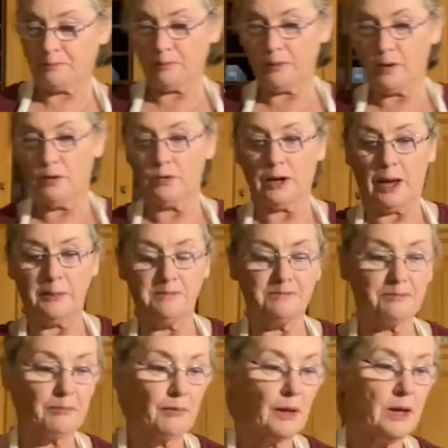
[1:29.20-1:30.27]
Okay,
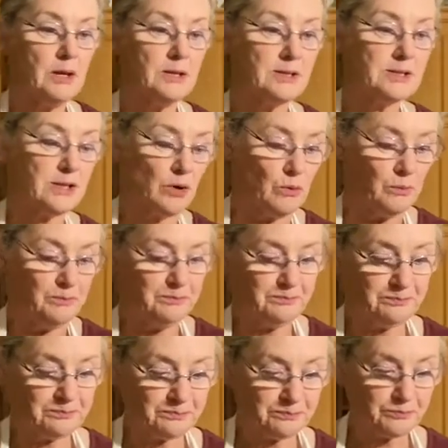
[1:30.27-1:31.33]
so
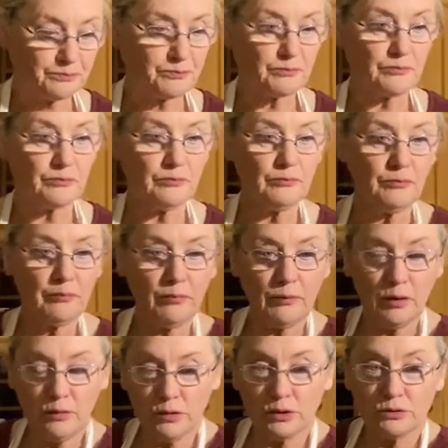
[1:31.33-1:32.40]
we're
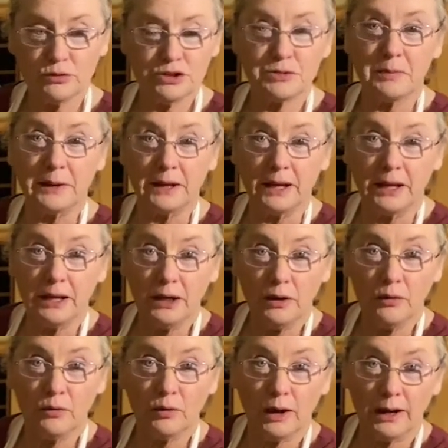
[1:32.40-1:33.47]
going to begin.
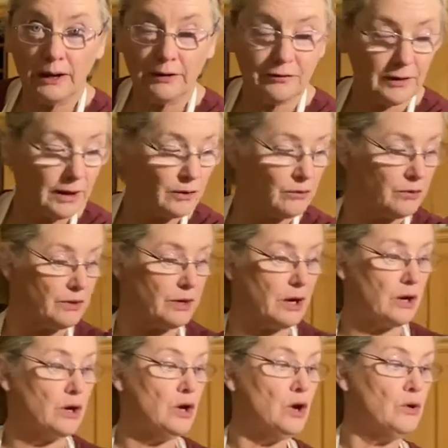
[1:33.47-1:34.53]
I'll leave that over there.
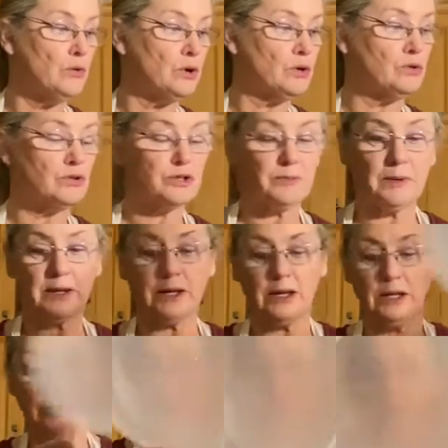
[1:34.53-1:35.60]
We're going to begin
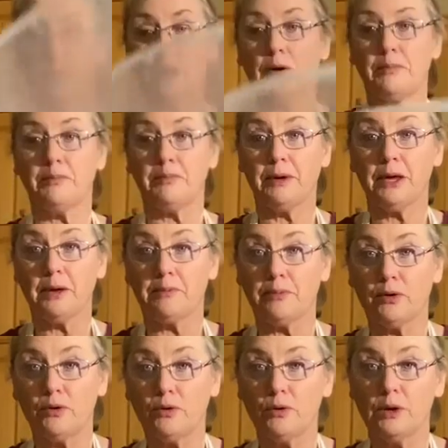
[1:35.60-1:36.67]
with our big
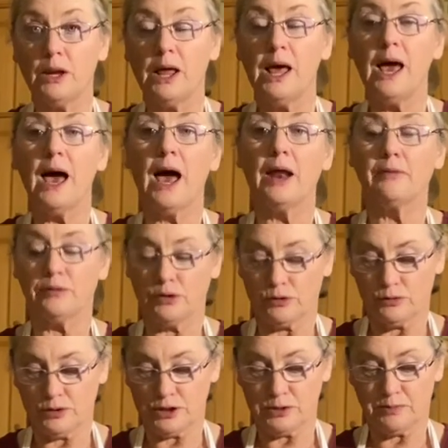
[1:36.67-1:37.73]
bowl, and we're going
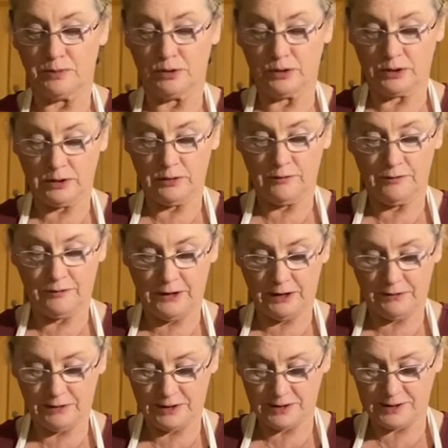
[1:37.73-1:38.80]
to put
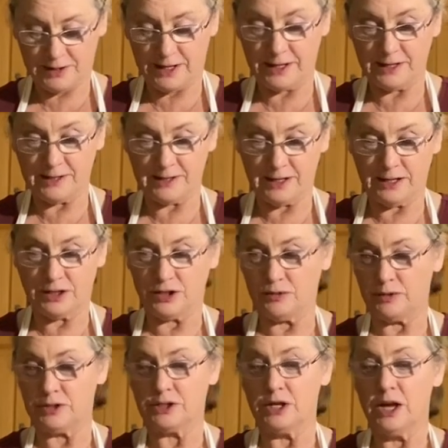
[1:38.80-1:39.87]
various things into it.
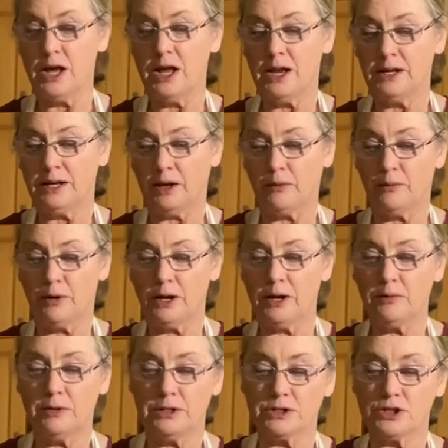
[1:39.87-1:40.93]
Now, what I
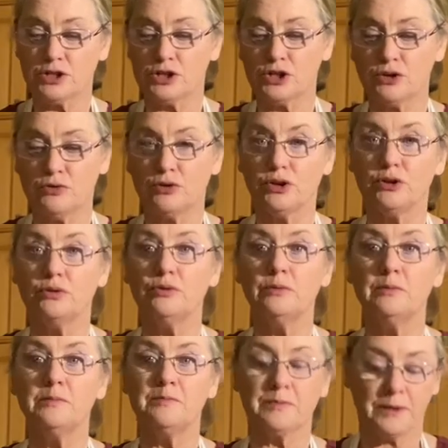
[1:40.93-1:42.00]
want to show you
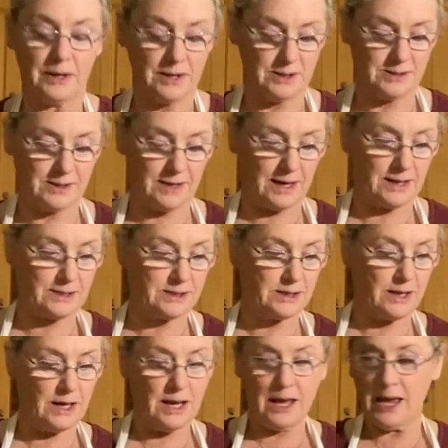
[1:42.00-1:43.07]
is that
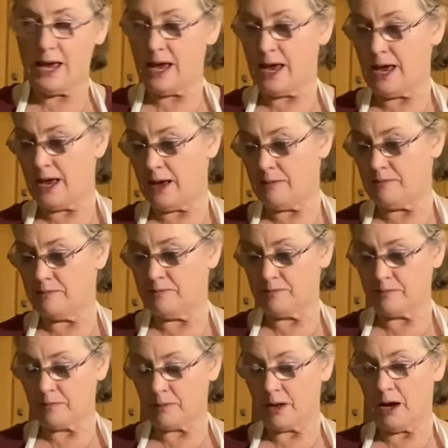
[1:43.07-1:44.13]

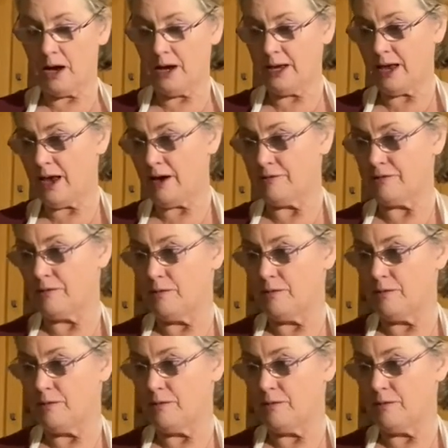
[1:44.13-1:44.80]
I have